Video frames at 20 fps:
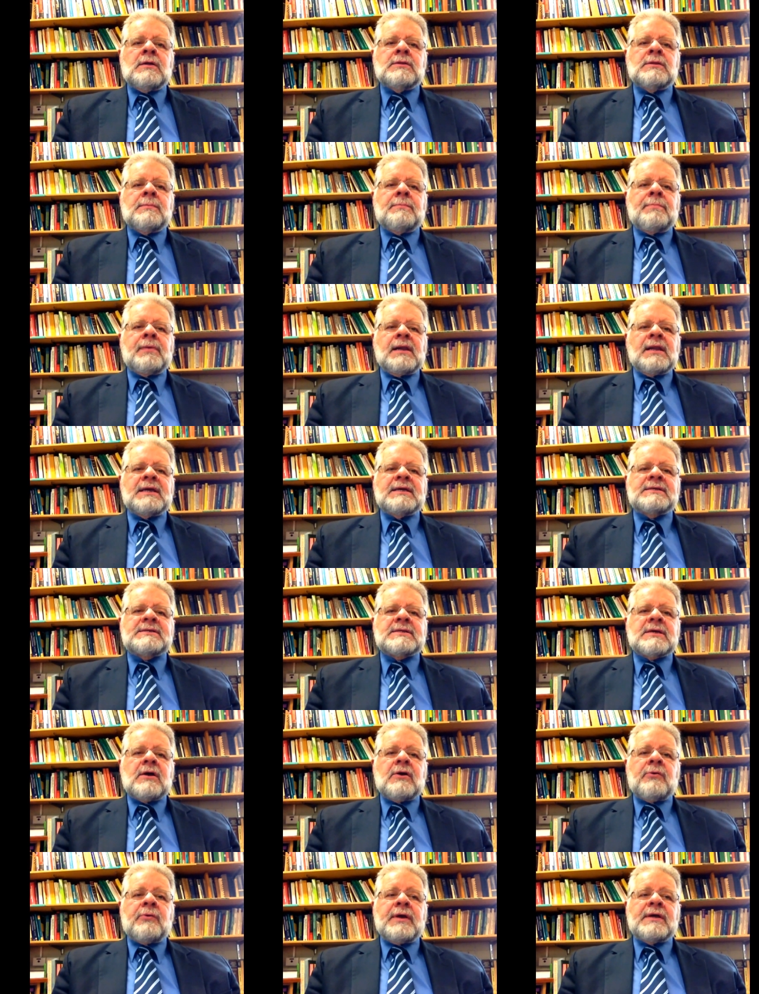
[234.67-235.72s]
The
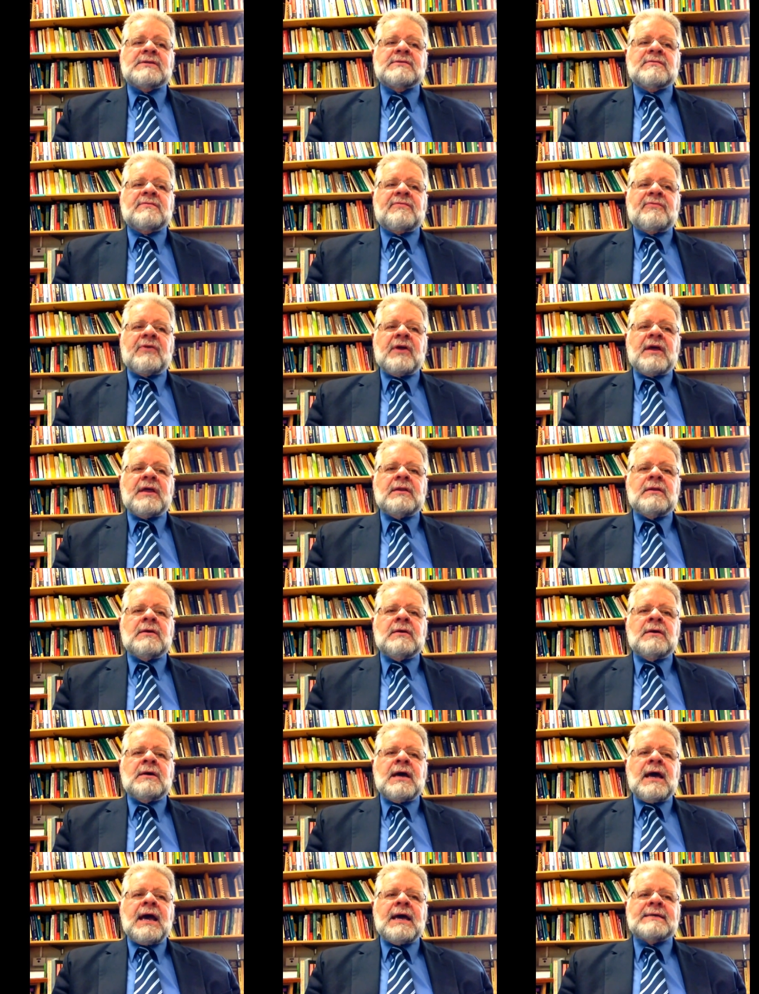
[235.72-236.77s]
police arrest Fred
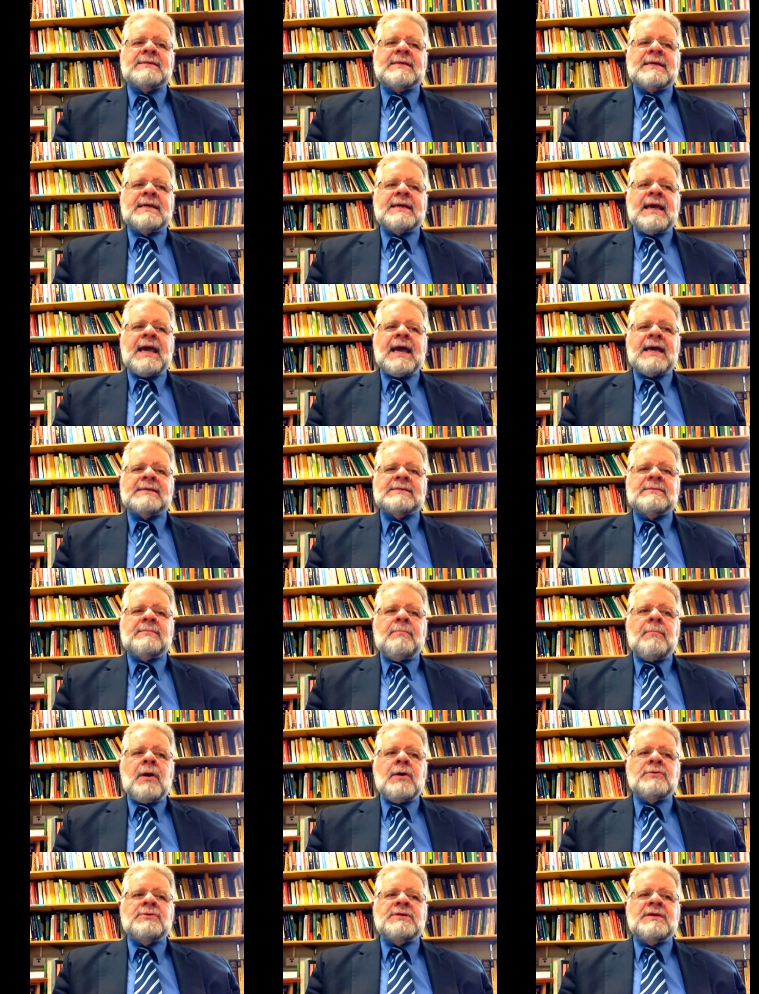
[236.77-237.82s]
as he has
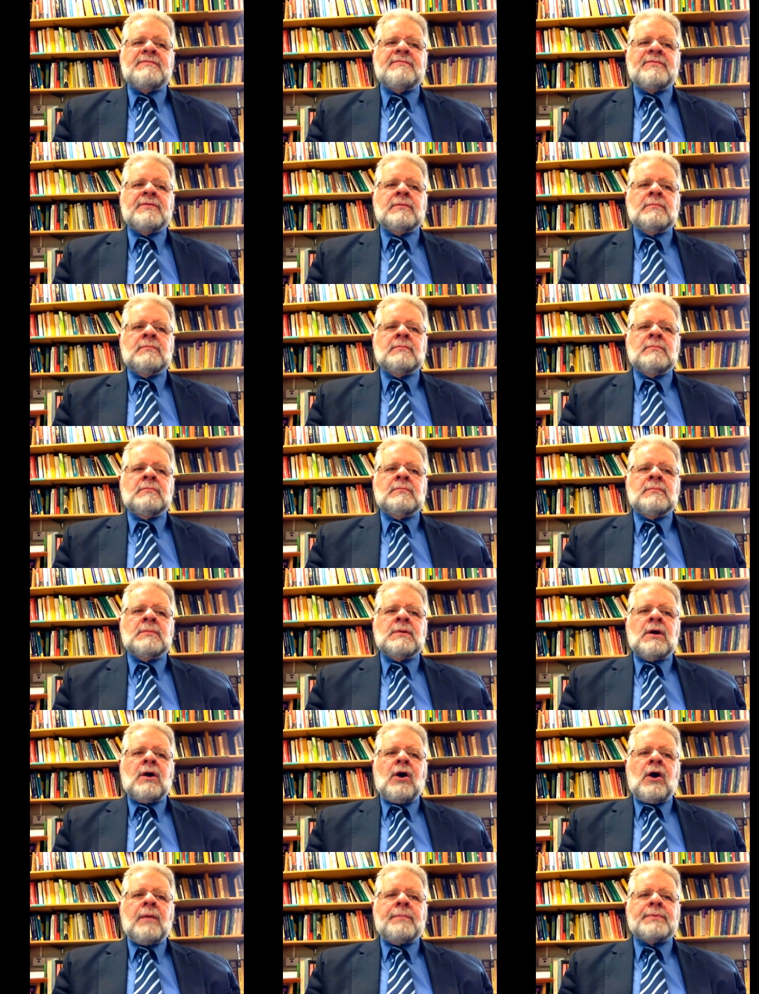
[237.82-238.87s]
motive,
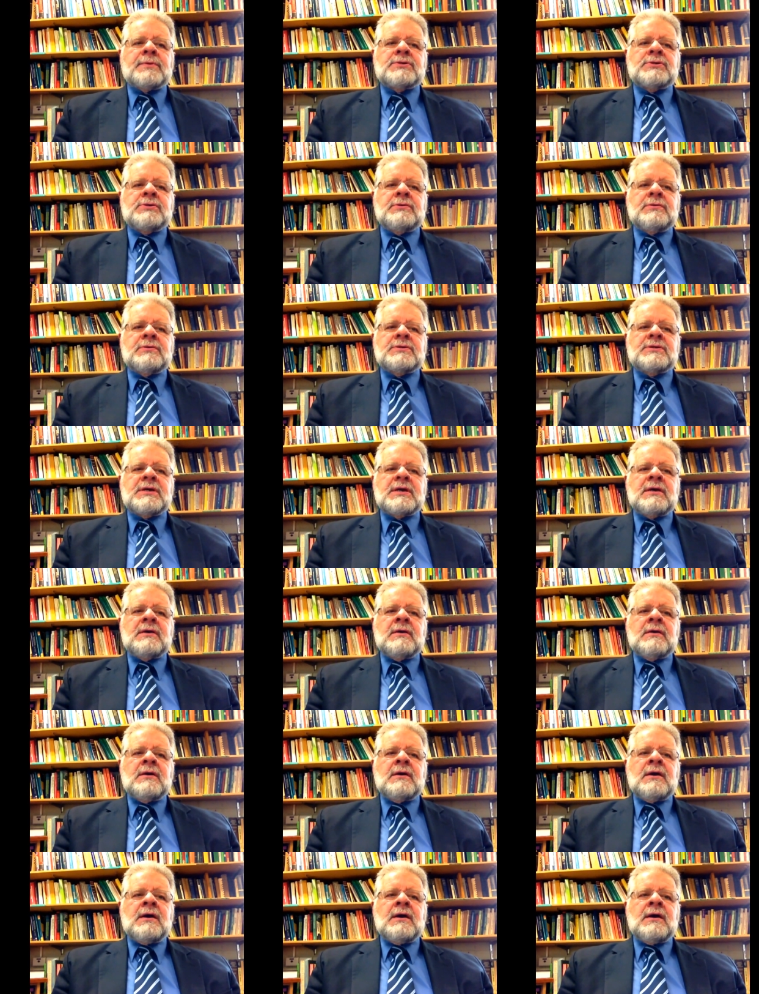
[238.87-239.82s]
opportunity,